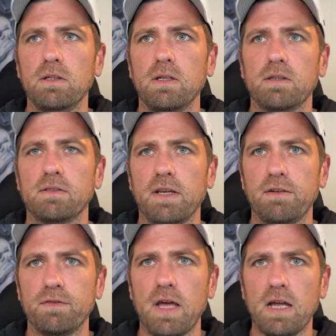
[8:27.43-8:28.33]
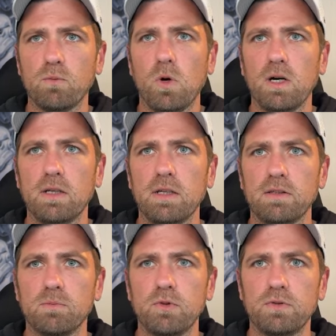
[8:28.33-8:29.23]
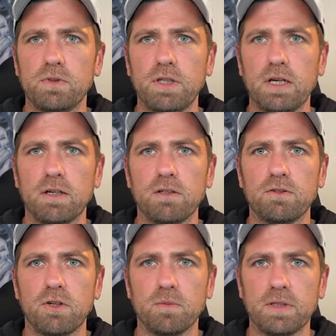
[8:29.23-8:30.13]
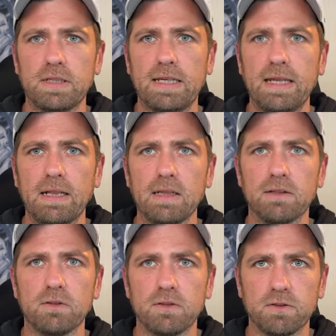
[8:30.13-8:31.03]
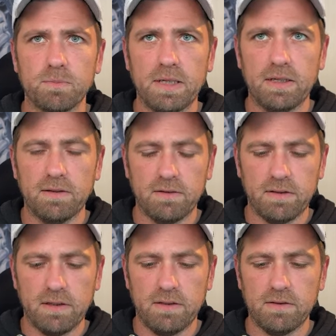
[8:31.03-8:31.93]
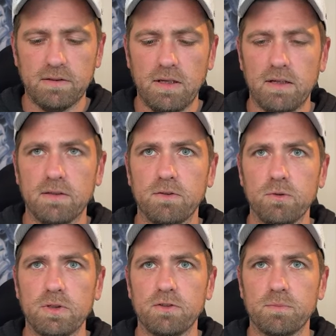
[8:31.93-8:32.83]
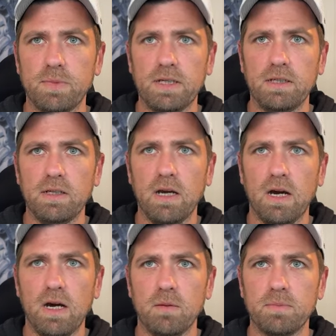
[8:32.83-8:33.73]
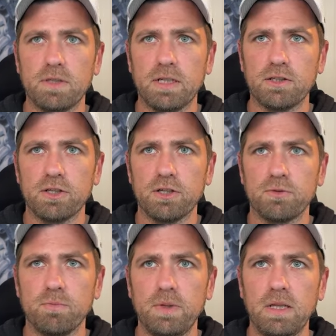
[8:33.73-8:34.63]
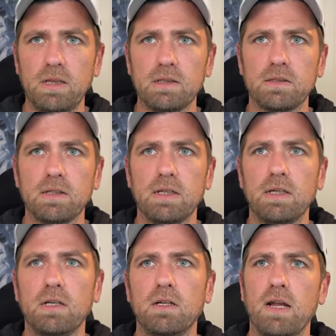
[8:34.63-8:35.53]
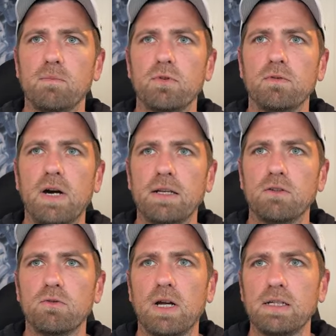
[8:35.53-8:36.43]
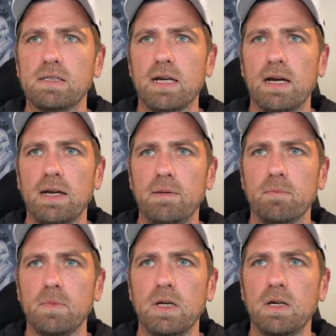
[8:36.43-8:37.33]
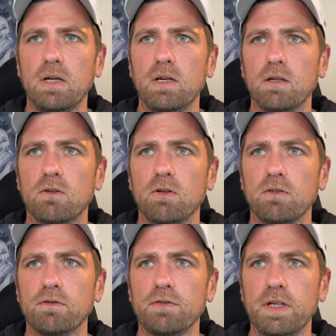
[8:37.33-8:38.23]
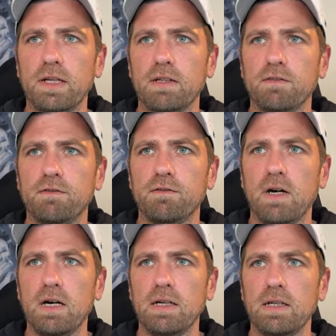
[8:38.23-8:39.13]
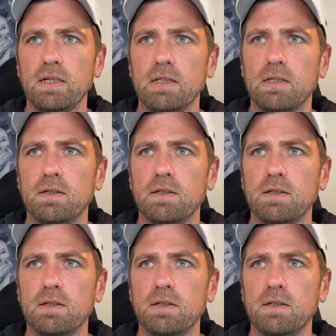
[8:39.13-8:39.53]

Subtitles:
Let's save that one. Let's move to the other terminal, kill the Spin instance and do a spin up build and provide the runtime config file.